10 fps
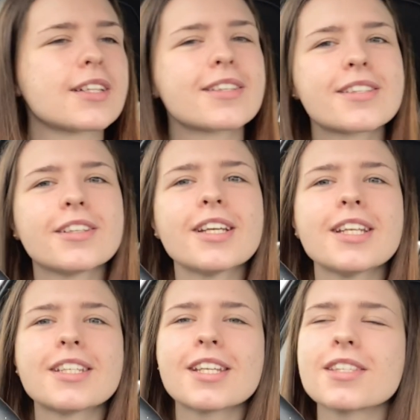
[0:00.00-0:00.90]
So in
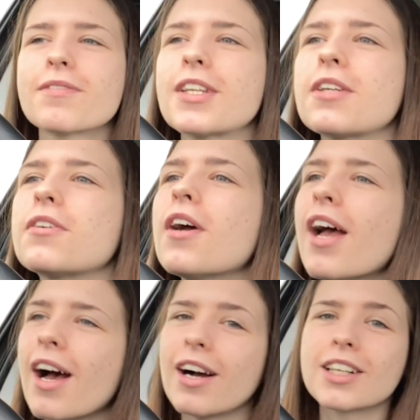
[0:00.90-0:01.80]
today's video
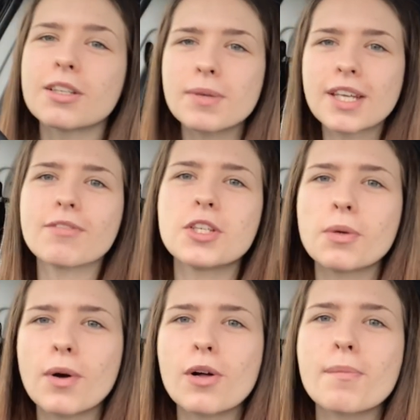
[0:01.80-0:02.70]
I'm going to be giving
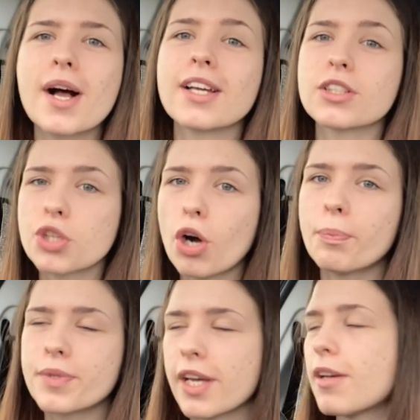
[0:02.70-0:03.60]
you all my
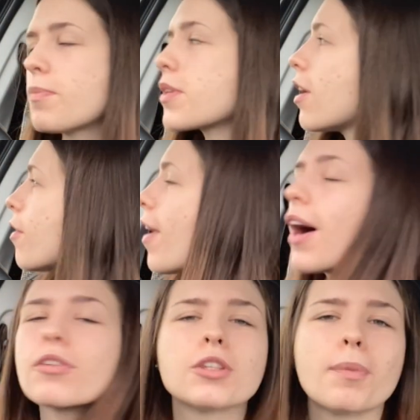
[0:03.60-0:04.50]
top tips of
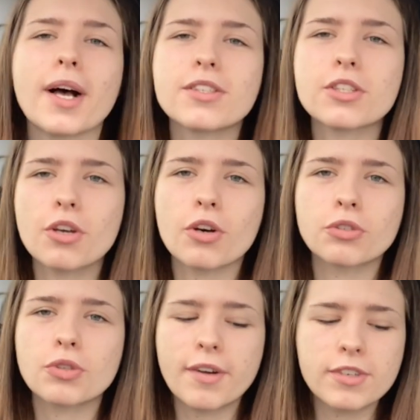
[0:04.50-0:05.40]
how to pass your
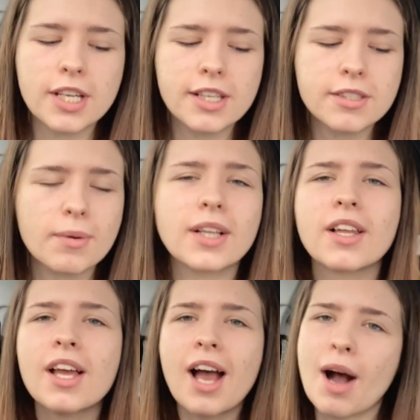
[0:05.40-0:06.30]
driving test. Well,
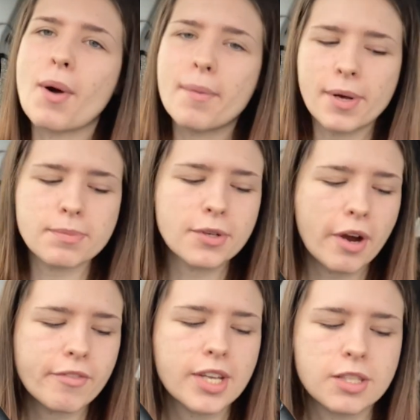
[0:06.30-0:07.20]
how I passed my
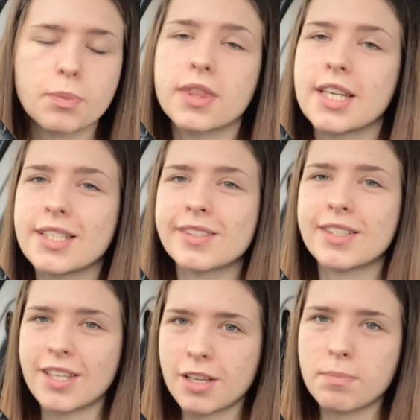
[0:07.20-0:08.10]
driving test with these
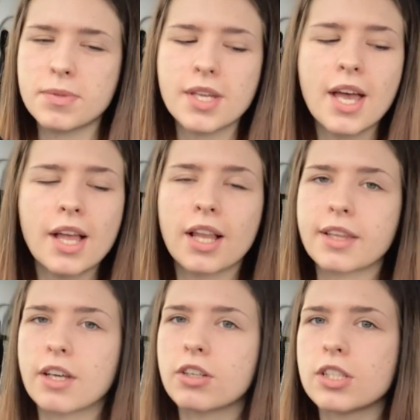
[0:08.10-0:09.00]
tips.
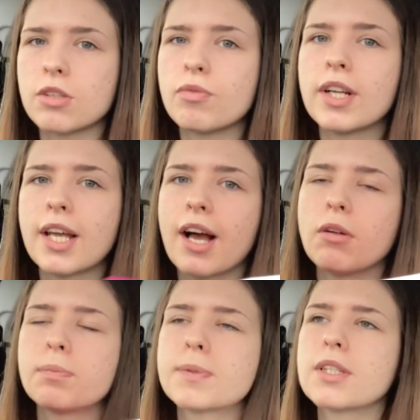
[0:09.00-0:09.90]
Like, they honestly really
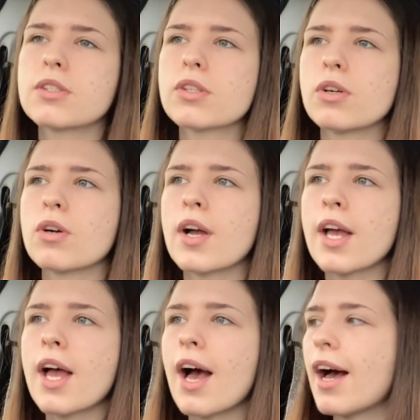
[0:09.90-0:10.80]
helped. So
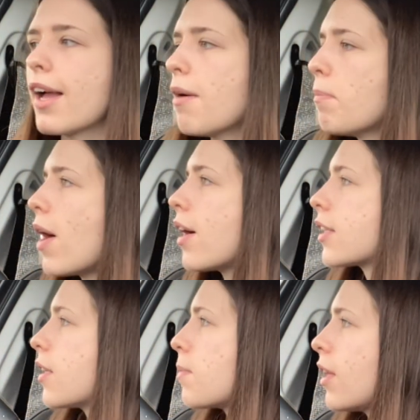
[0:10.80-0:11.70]
I am parked
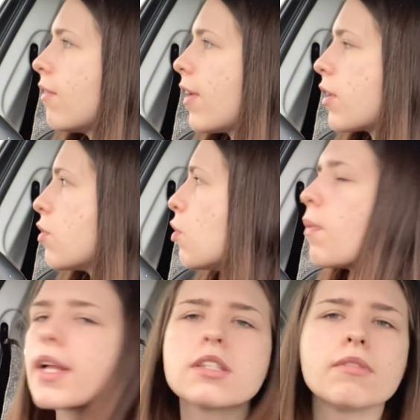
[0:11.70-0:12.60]
in the middle of like
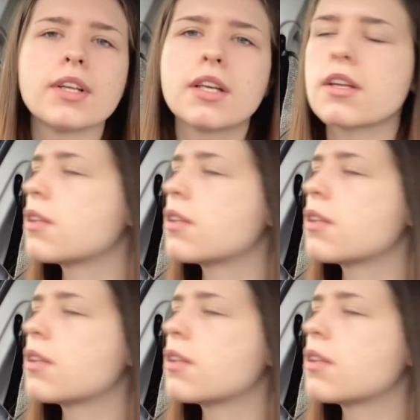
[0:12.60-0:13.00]
nowhere. It's not really in the